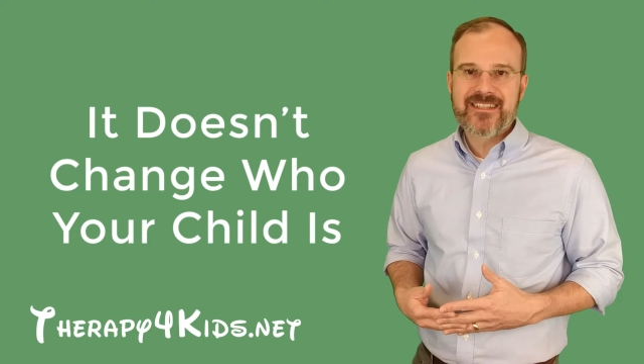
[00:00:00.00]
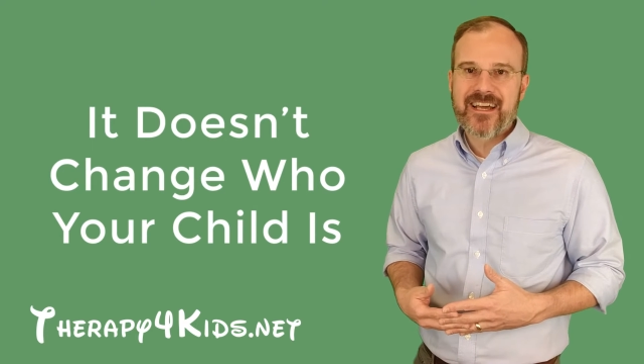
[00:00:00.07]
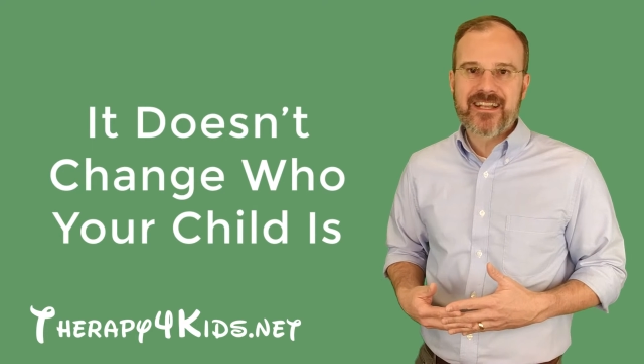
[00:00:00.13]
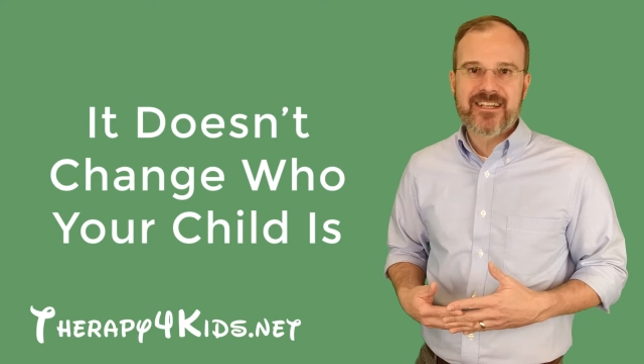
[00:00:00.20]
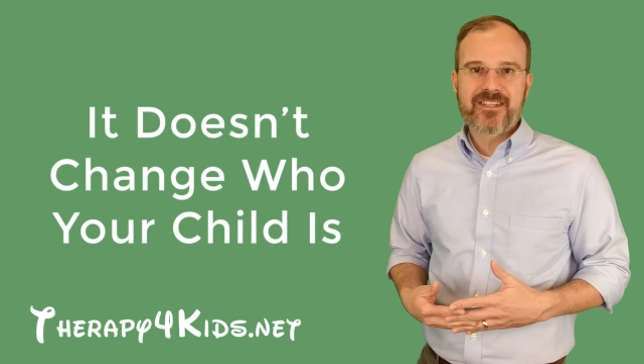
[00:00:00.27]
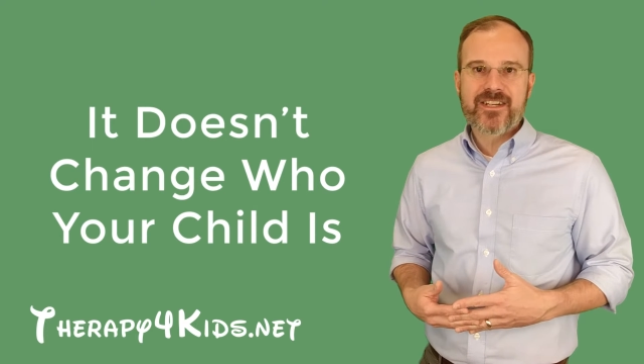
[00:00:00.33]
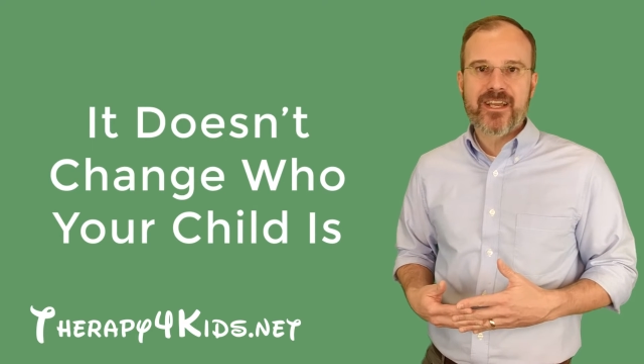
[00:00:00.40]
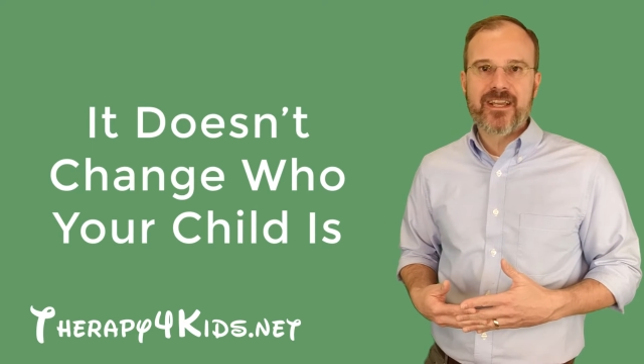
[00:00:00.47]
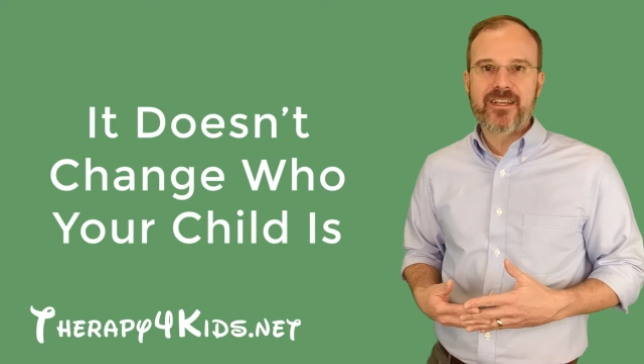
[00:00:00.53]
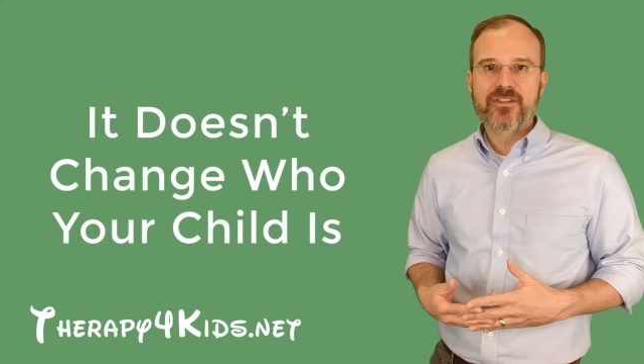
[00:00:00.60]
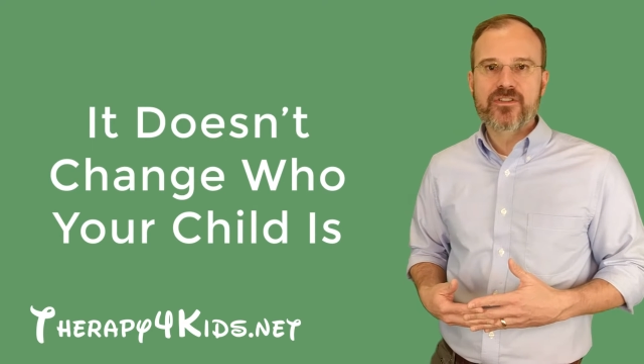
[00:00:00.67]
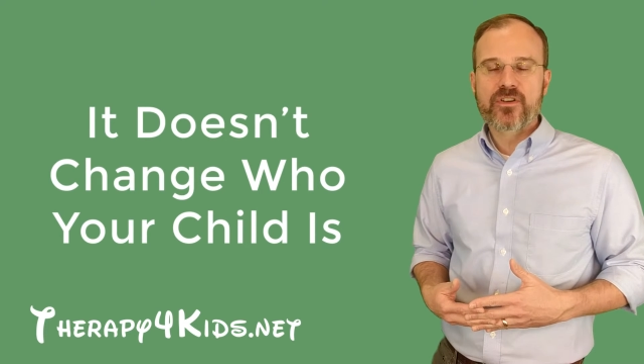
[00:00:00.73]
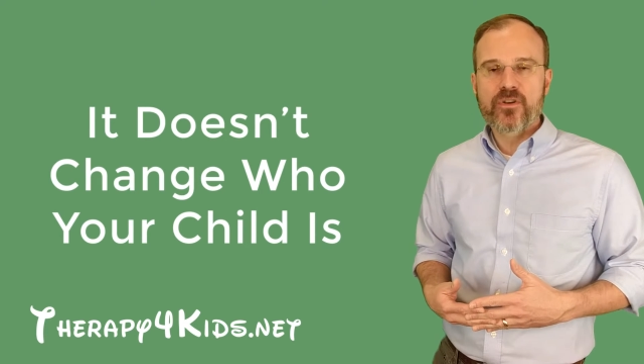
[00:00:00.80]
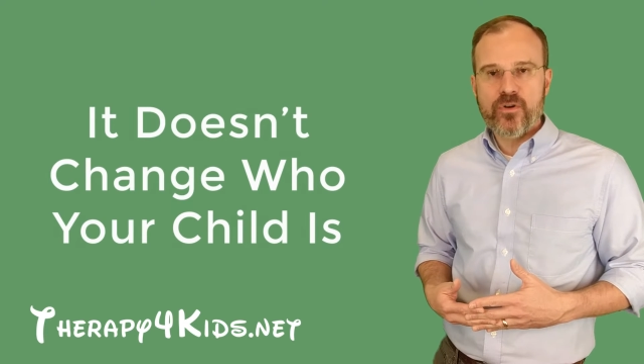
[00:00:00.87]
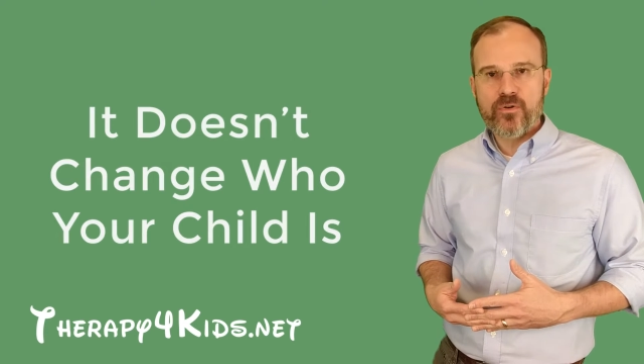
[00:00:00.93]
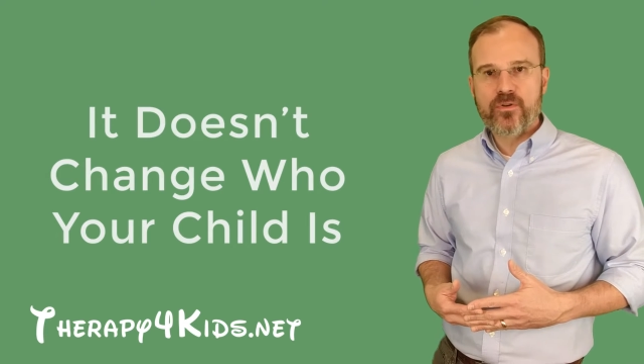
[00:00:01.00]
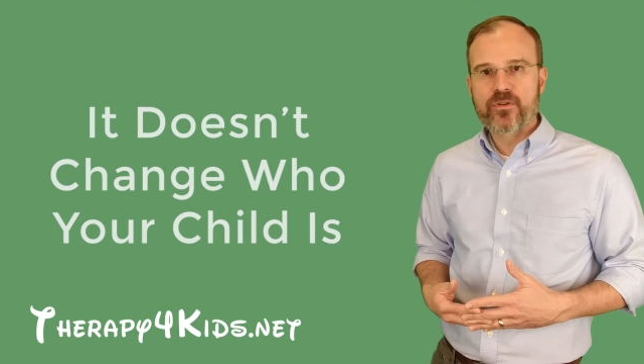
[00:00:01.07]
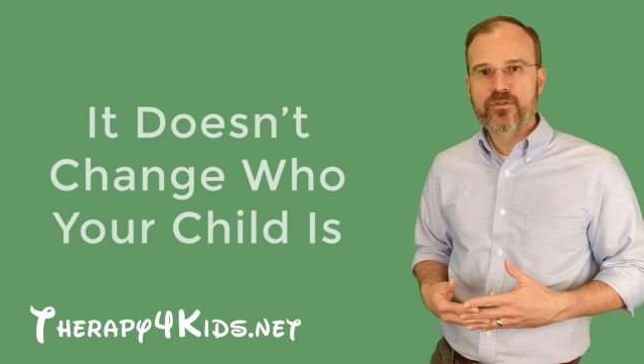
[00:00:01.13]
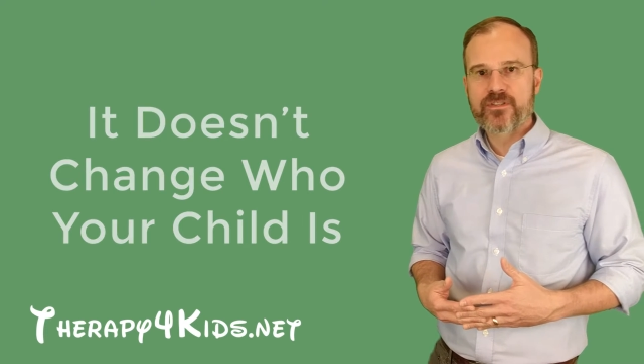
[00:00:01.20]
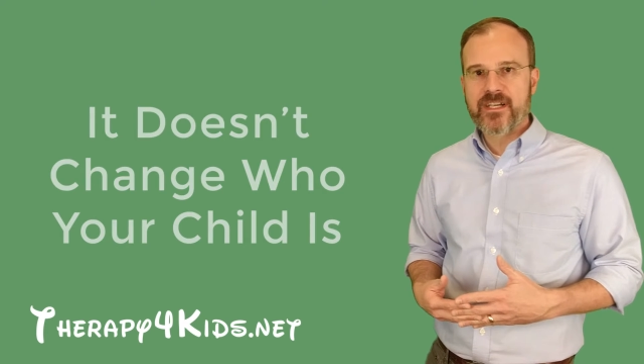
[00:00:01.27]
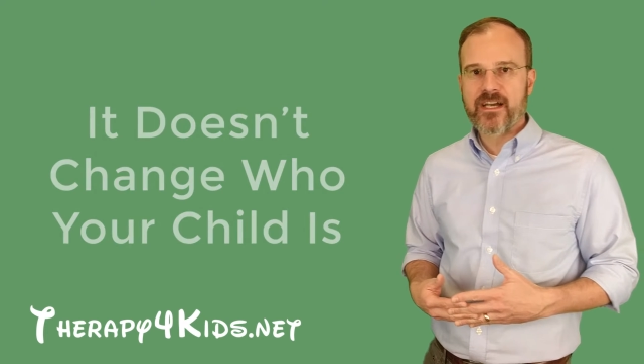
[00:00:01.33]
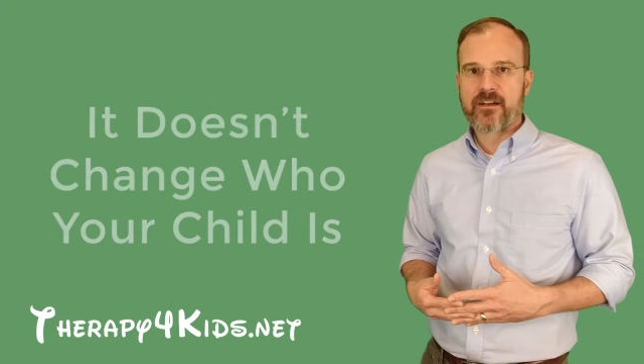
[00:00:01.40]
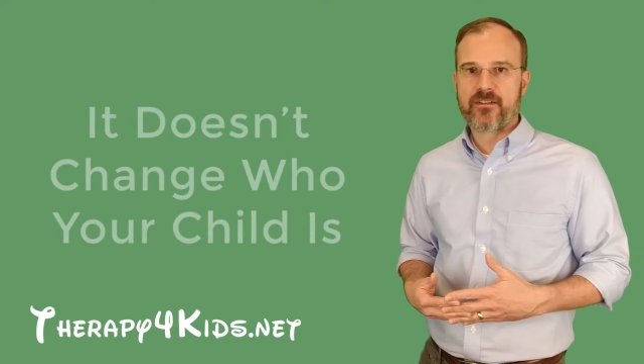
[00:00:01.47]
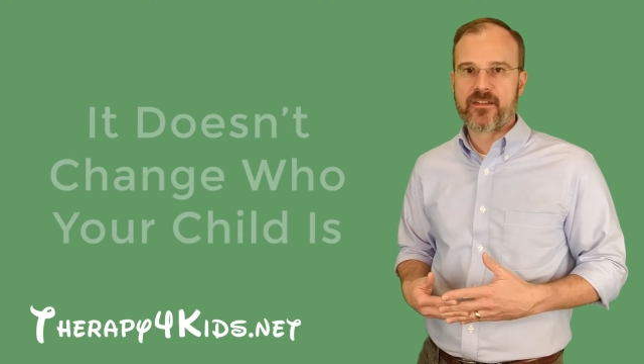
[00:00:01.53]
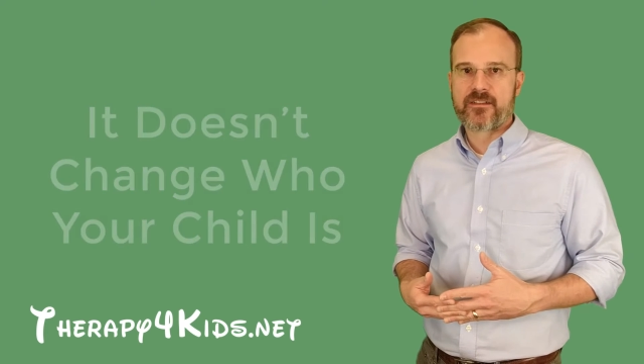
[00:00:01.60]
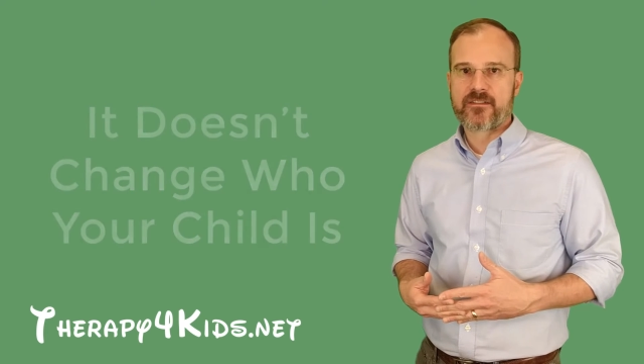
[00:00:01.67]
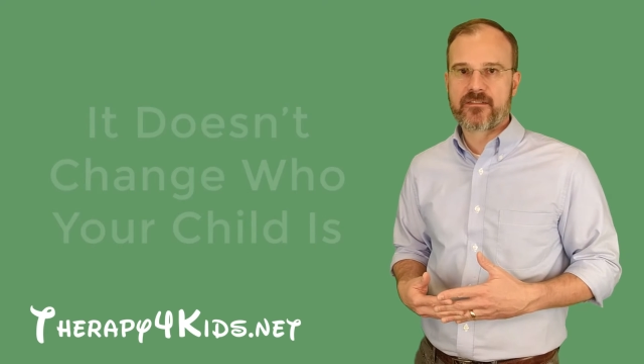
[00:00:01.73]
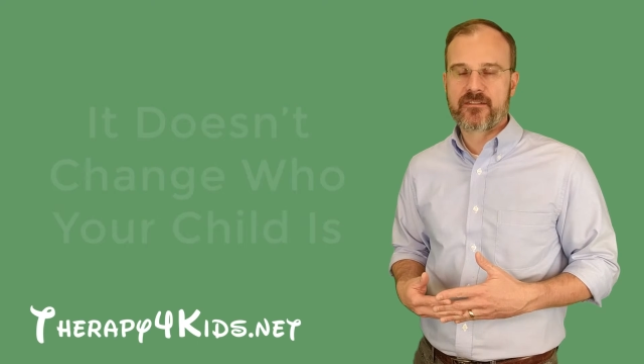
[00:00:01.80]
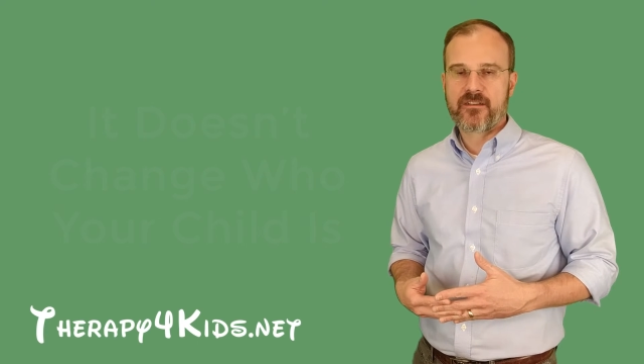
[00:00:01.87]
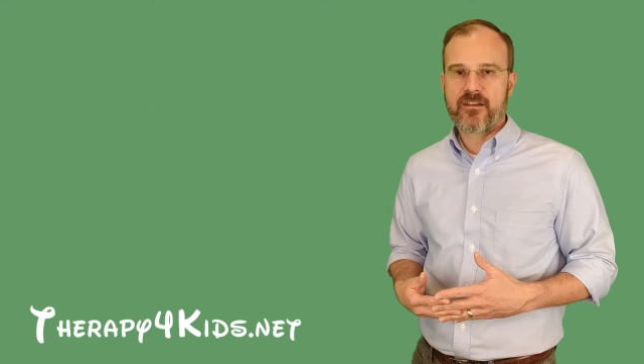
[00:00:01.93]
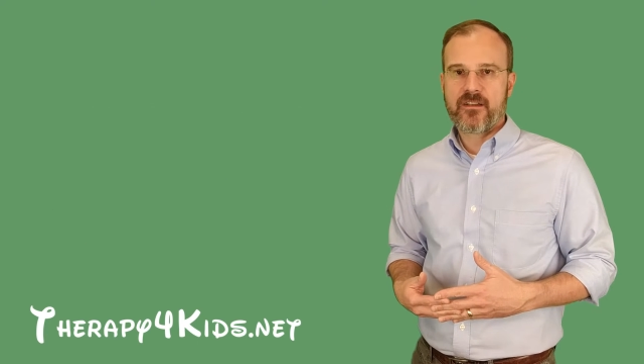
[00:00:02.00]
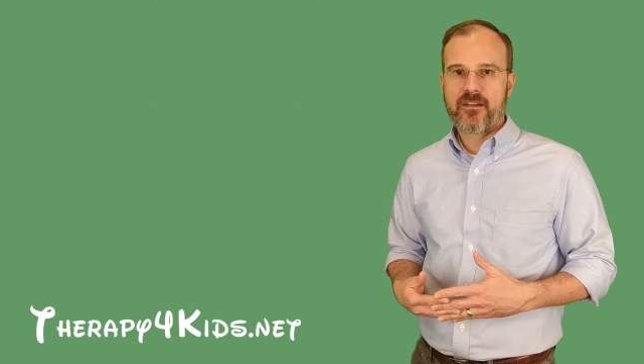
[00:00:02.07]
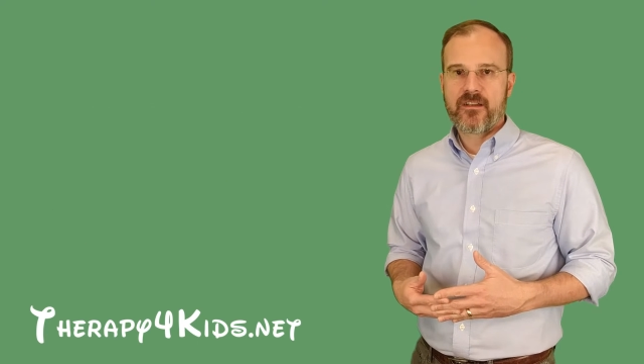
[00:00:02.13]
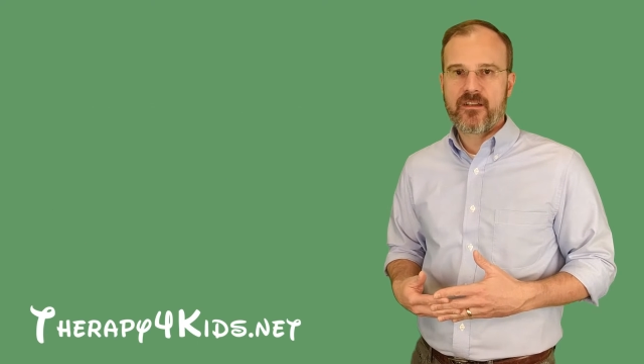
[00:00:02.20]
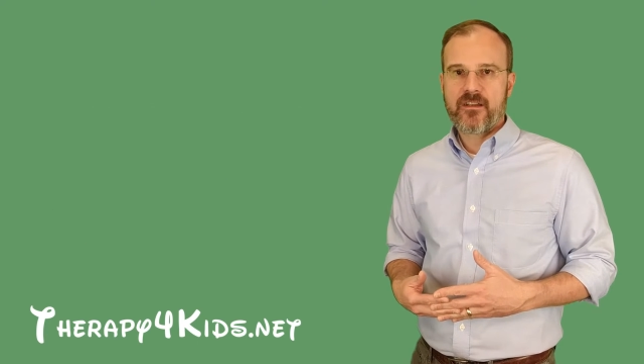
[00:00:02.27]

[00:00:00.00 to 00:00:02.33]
not change who your child is.